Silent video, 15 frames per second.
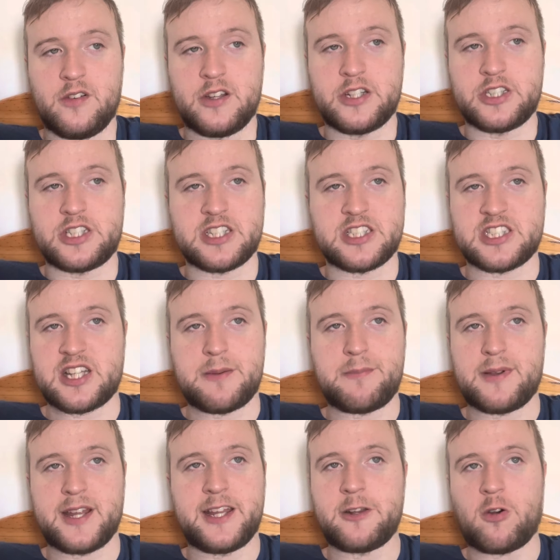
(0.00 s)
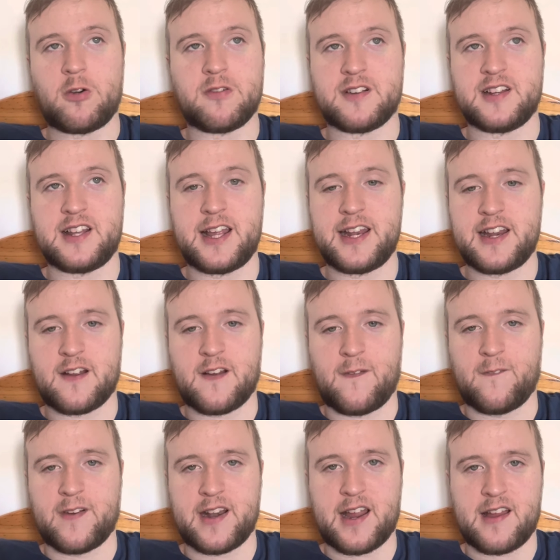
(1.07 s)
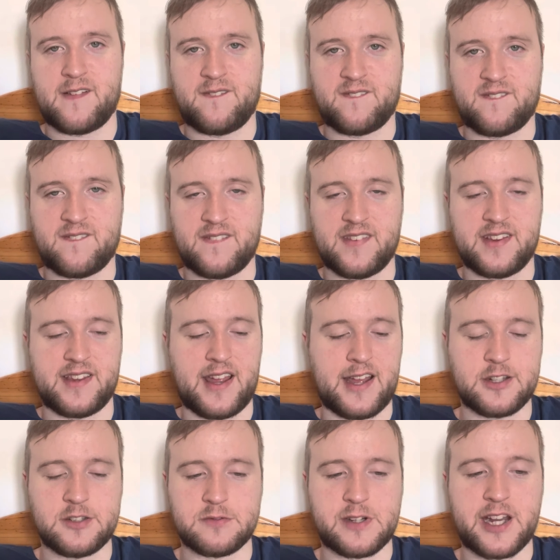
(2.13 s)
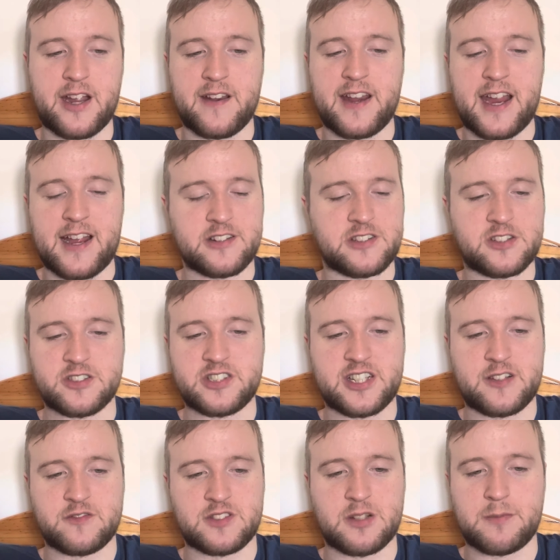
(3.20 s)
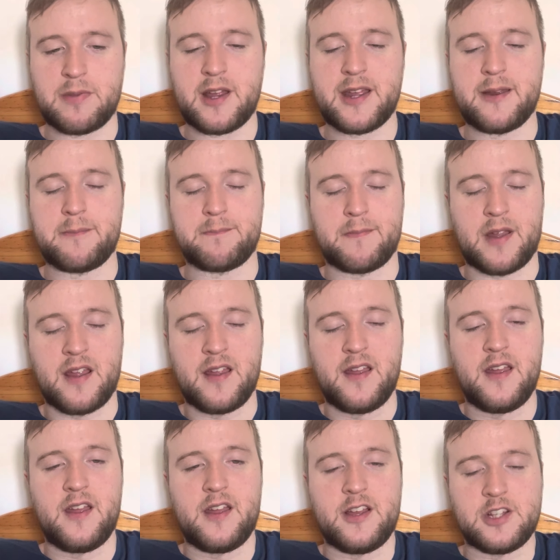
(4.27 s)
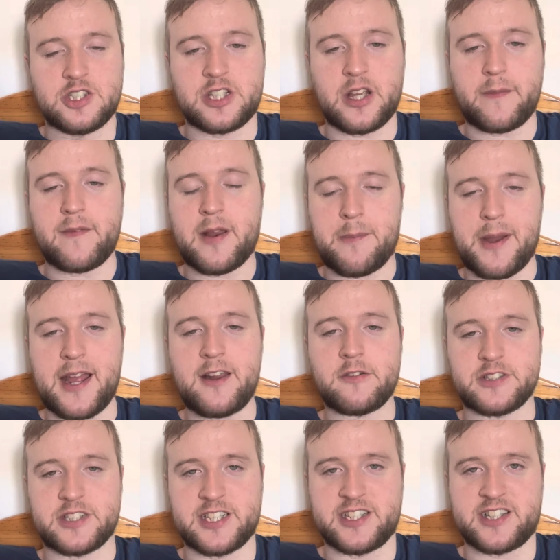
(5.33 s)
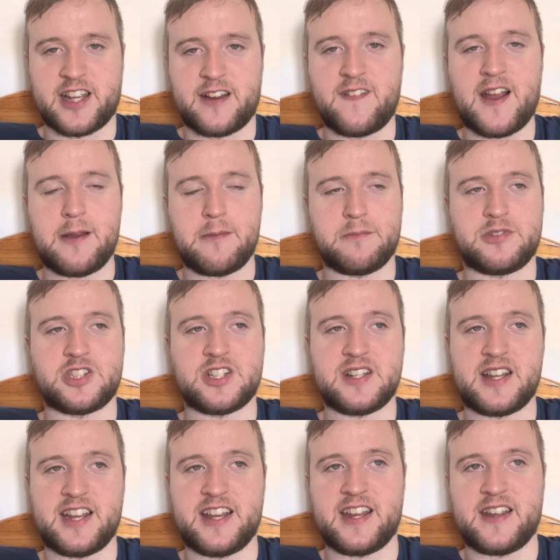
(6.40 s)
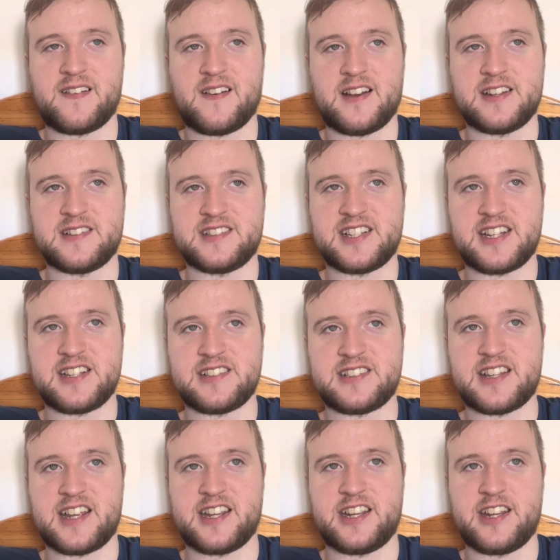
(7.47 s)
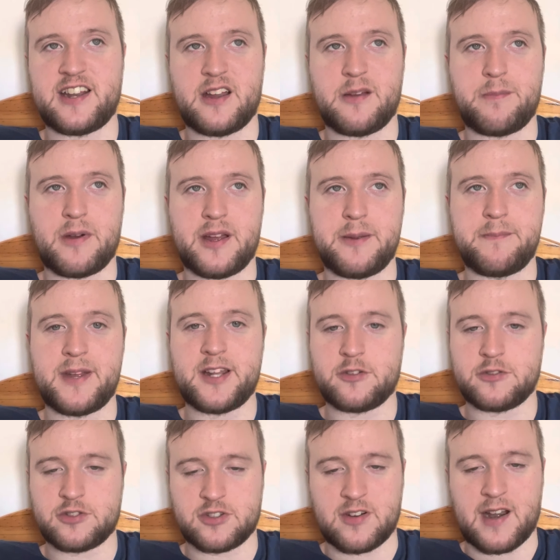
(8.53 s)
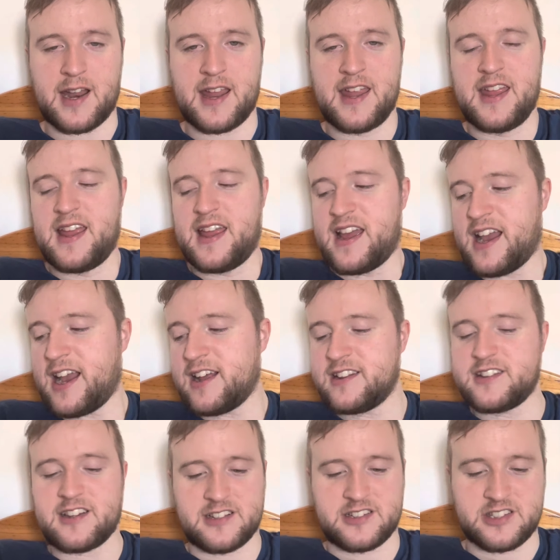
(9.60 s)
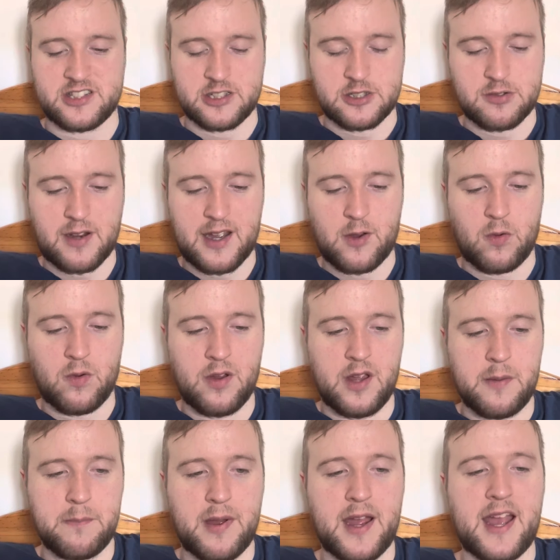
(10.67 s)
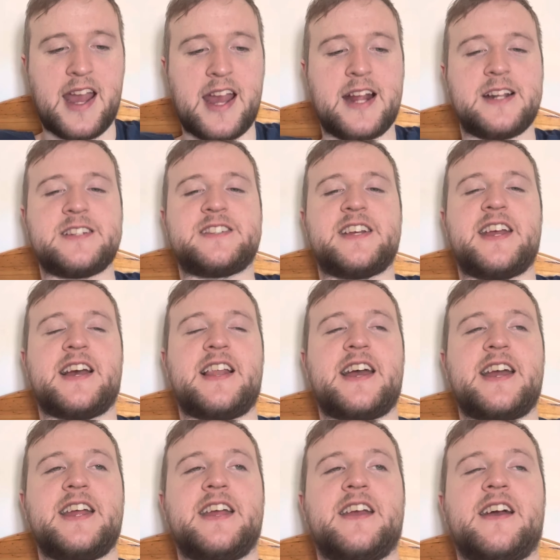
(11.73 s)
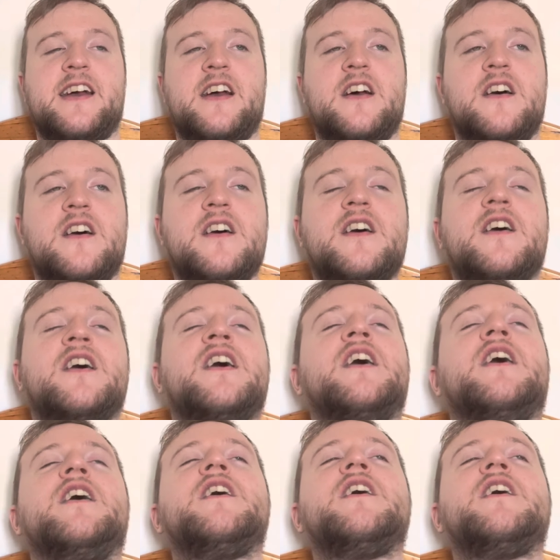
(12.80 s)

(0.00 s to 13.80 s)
And just simply not clinical enough. And we only had ourselves to blame. Some of the penalties, though, absolutely fantastic, you know, by Middlesbrough and us as well. But Anthony Elanga, oh.